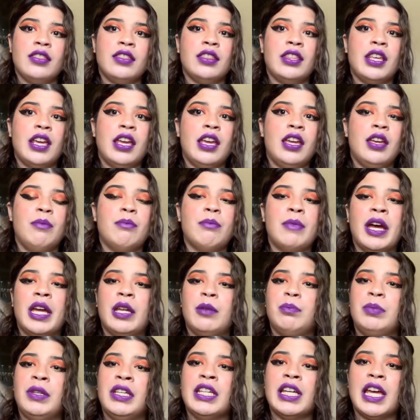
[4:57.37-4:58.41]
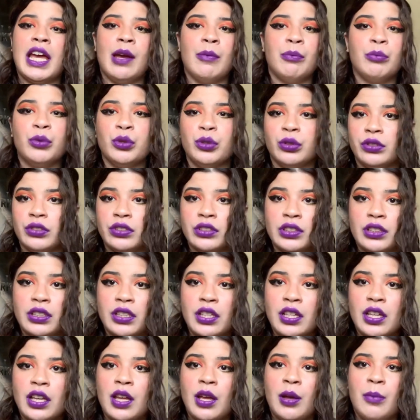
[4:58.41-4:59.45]
they might be emerald
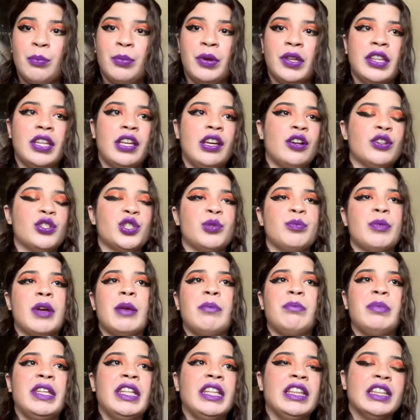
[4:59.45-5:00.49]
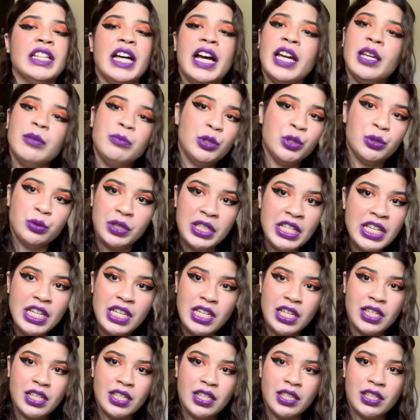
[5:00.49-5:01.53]
but they also might be lime
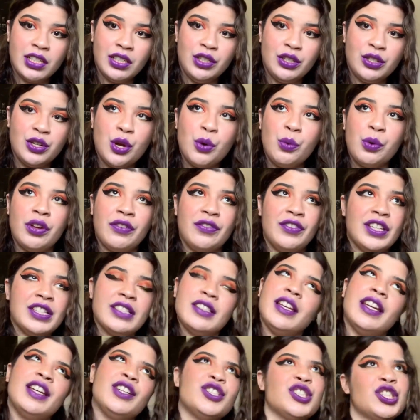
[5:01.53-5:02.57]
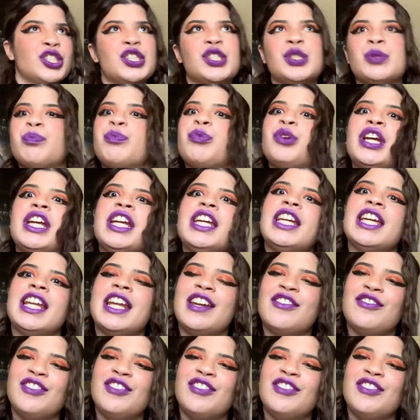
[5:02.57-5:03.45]
green, you know, if it's like just spring and